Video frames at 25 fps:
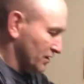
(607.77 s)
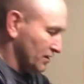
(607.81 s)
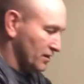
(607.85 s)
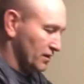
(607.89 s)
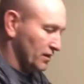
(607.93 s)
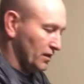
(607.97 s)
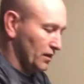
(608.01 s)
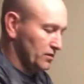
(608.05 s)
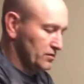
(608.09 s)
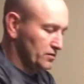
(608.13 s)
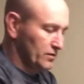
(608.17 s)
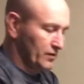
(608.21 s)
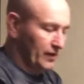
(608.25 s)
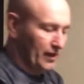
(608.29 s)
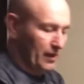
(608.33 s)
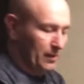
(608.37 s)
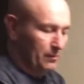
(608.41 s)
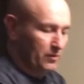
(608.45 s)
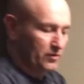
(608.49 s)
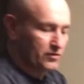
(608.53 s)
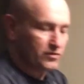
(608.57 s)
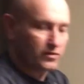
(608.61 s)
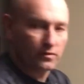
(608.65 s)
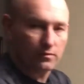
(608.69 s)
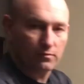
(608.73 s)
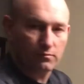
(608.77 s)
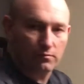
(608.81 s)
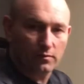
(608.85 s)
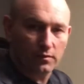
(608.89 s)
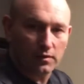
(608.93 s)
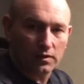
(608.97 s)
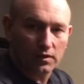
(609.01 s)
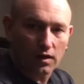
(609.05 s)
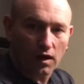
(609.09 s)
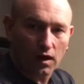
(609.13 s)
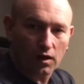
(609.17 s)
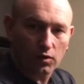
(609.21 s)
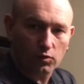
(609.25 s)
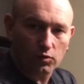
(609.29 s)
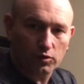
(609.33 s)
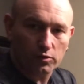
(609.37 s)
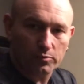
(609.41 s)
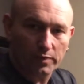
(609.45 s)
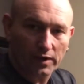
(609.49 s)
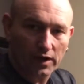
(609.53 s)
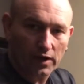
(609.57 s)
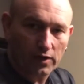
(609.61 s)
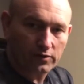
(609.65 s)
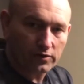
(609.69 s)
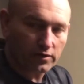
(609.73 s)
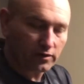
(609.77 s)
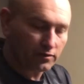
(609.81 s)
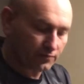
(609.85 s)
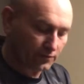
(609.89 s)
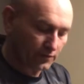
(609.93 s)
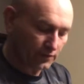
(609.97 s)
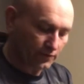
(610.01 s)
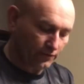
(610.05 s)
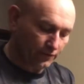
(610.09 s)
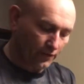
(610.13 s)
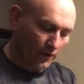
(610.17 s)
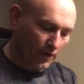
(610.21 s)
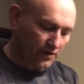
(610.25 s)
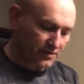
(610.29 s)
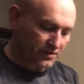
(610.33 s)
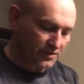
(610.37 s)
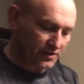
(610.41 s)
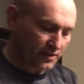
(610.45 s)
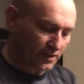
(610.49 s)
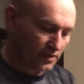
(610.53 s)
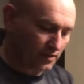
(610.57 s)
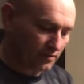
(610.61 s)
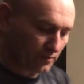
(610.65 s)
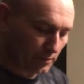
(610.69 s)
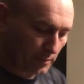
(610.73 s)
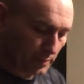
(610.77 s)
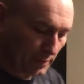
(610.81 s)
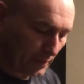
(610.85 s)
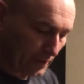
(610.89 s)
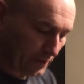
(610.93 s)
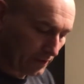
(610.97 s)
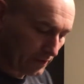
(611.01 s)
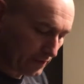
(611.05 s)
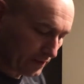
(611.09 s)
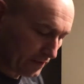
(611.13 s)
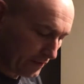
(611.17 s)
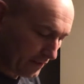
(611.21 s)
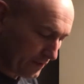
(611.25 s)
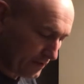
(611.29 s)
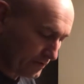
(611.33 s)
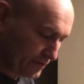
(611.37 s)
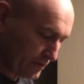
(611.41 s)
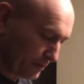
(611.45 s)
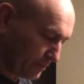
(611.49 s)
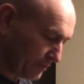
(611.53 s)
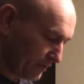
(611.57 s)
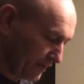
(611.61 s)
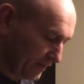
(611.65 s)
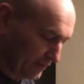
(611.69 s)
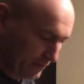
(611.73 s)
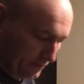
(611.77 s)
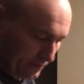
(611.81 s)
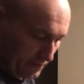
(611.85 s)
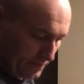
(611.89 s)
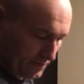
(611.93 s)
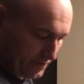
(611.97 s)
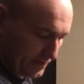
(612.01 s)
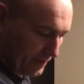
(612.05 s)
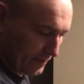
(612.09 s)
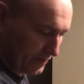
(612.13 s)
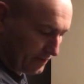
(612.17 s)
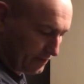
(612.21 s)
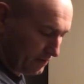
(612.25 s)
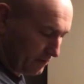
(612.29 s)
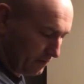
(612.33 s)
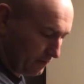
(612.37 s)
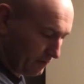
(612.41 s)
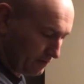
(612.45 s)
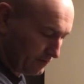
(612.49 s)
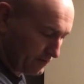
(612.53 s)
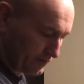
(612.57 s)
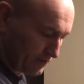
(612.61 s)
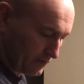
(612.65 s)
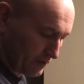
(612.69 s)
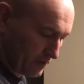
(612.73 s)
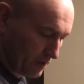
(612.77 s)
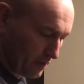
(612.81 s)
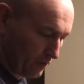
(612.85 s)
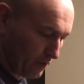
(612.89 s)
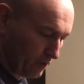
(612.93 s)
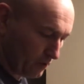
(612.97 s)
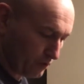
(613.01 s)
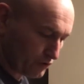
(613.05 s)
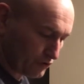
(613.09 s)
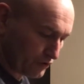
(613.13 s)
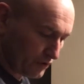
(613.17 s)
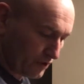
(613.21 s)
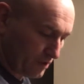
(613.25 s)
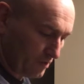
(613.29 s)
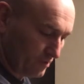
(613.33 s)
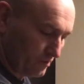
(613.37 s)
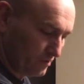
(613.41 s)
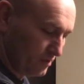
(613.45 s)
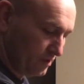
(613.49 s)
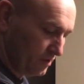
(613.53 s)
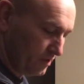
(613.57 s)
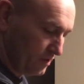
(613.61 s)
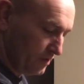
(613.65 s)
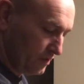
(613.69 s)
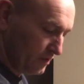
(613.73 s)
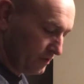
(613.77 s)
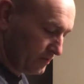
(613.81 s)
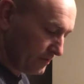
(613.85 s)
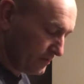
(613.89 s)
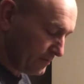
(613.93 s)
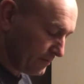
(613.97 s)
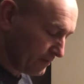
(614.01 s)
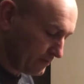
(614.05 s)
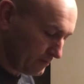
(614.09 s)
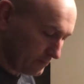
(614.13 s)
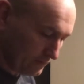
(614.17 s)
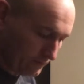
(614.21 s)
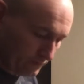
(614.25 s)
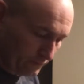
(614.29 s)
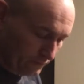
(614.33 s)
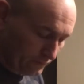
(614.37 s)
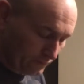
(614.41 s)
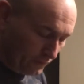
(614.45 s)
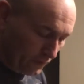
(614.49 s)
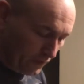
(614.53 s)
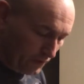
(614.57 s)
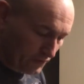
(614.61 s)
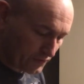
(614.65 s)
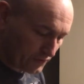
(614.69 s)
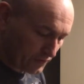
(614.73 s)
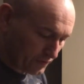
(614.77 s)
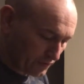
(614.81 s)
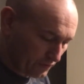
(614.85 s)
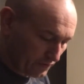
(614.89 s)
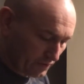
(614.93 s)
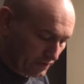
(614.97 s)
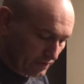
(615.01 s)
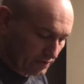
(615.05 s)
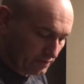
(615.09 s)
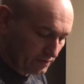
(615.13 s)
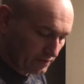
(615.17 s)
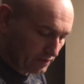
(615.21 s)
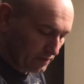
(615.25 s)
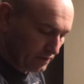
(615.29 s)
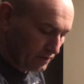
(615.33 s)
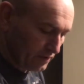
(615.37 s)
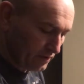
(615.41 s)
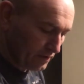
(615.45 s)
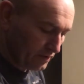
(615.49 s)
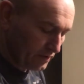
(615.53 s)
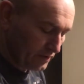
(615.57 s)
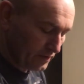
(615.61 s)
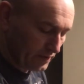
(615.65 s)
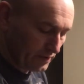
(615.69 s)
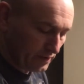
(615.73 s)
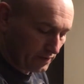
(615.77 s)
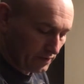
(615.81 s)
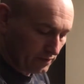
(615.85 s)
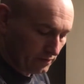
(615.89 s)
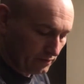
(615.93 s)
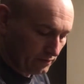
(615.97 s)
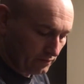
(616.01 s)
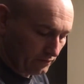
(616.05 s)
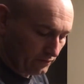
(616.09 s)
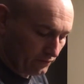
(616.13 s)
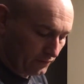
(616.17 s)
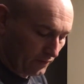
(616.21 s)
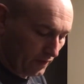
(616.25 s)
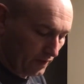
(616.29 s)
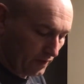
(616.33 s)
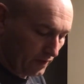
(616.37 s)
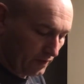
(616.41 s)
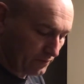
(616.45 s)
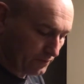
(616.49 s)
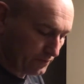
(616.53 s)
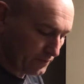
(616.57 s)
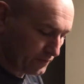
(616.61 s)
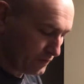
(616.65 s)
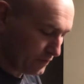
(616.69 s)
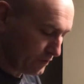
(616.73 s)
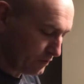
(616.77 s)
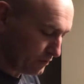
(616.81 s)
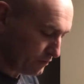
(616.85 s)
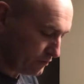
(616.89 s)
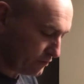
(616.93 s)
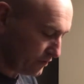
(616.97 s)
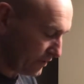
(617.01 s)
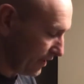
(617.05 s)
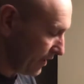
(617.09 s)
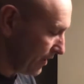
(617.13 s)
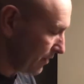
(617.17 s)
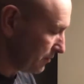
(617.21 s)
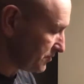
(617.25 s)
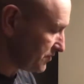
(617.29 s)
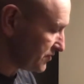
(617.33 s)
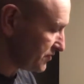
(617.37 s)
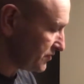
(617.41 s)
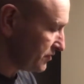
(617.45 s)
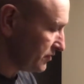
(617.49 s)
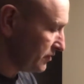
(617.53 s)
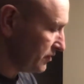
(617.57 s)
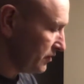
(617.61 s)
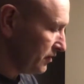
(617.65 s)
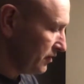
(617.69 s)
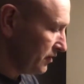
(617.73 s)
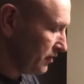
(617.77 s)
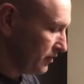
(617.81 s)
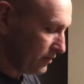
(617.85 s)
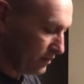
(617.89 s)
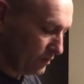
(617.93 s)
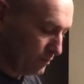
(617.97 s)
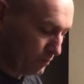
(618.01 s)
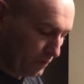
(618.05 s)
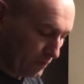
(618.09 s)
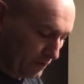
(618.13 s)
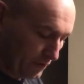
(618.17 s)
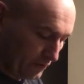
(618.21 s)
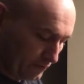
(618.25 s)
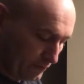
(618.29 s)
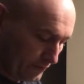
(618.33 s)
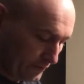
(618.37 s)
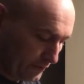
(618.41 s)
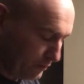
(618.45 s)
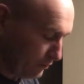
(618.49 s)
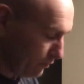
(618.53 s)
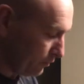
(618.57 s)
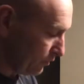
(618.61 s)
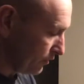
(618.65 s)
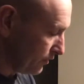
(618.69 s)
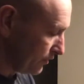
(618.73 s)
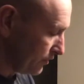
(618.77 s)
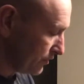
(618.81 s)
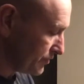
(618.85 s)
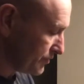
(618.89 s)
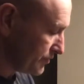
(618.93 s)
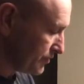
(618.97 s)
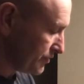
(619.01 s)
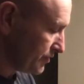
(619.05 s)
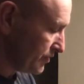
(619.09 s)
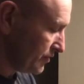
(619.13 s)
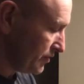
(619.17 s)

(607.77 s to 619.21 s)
It also came with some logwood powder for the Fox kit, the Predator kit. So we're at the set of gloves, the Yoho Trowel, the Fox Urine, the 5 Duke traps, the 1 3/4.